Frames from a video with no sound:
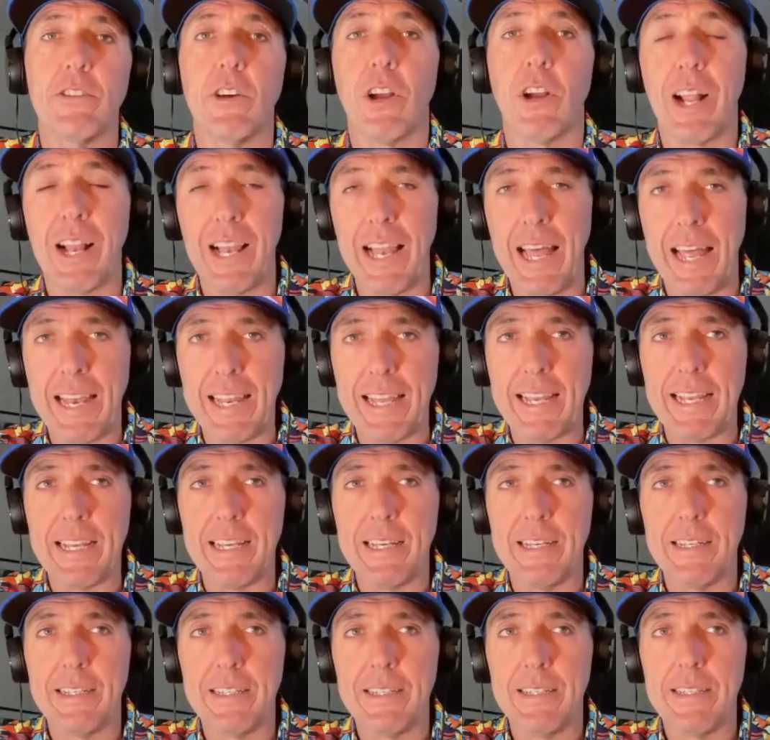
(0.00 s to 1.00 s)
So
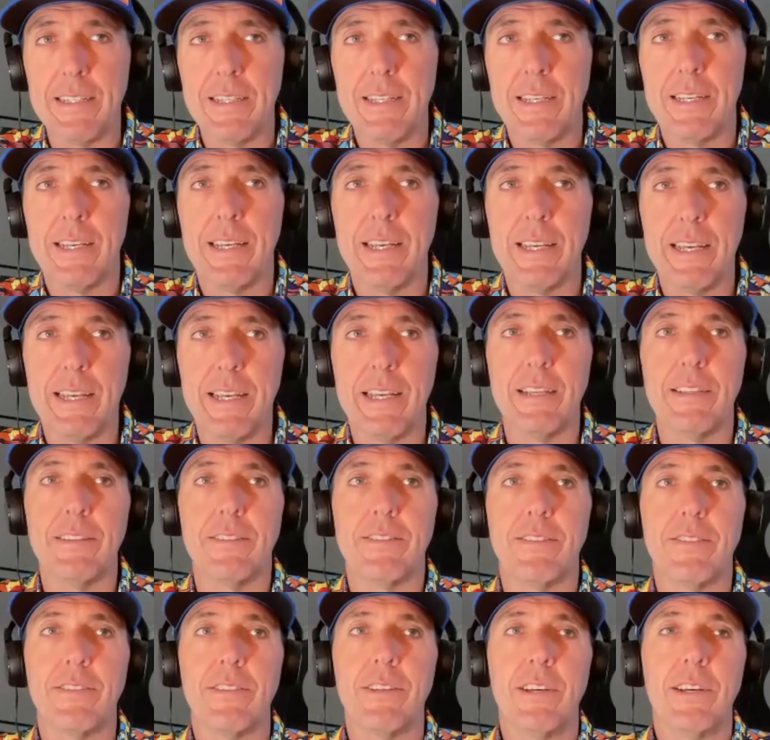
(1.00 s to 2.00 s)
cladding
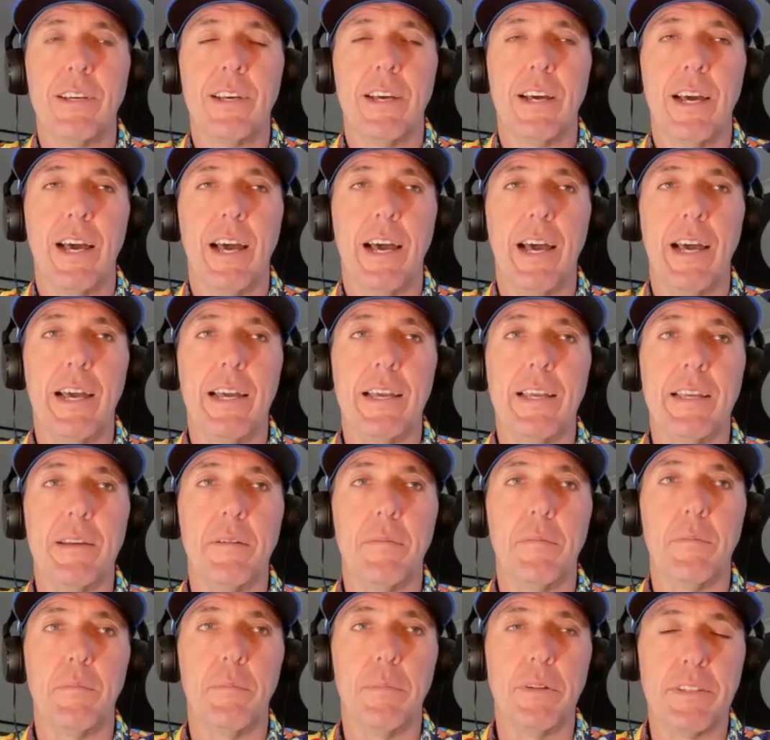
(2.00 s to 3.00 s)
is
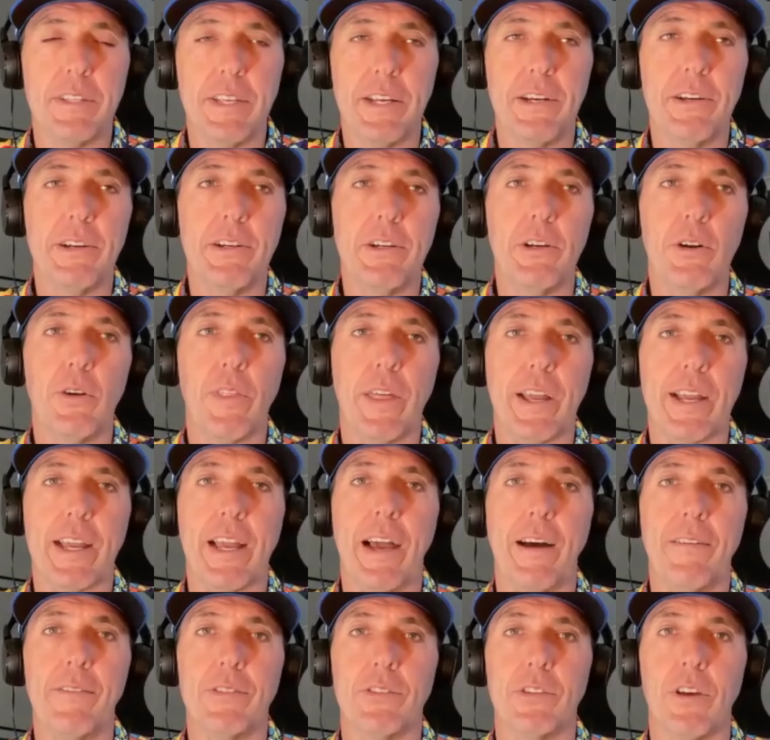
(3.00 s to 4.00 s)
a material that
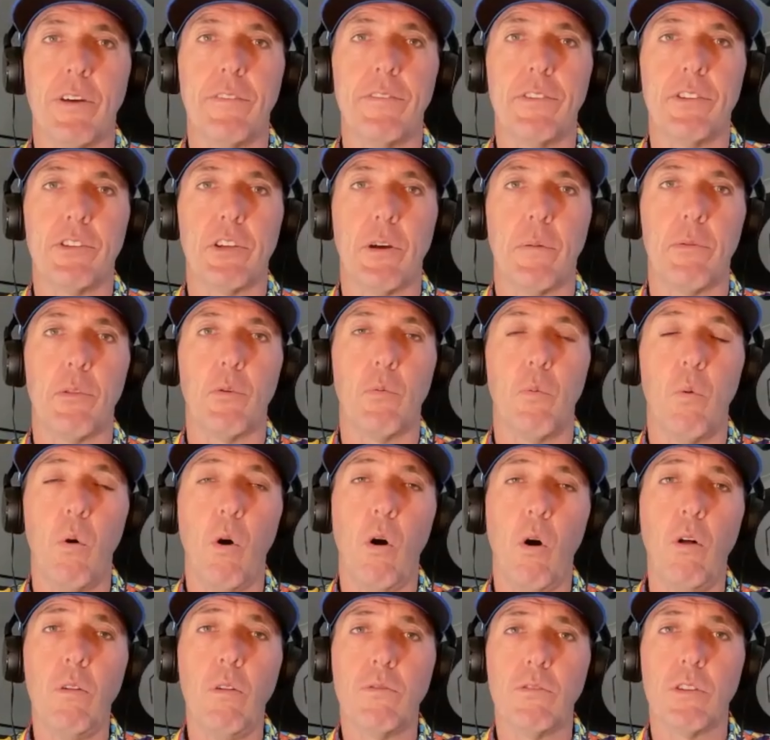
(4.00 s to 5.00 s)
covers over the top of the
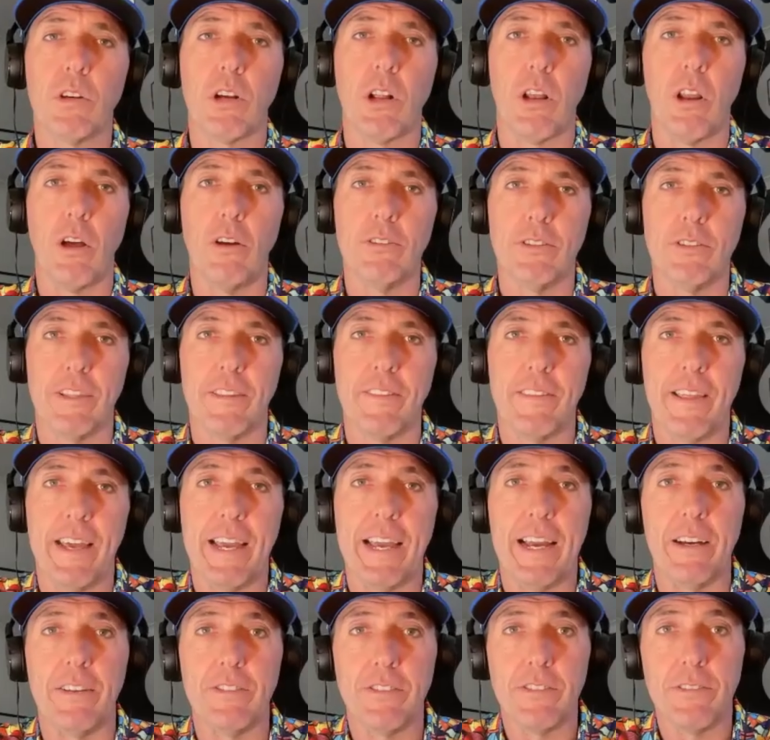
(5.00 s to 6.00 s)
wall to close in the
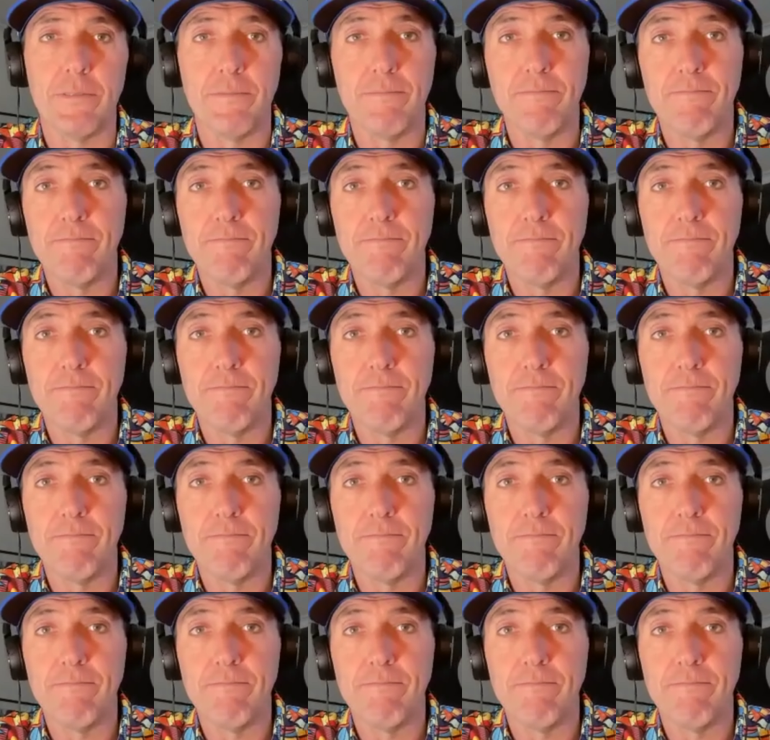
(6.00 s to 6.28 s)
house.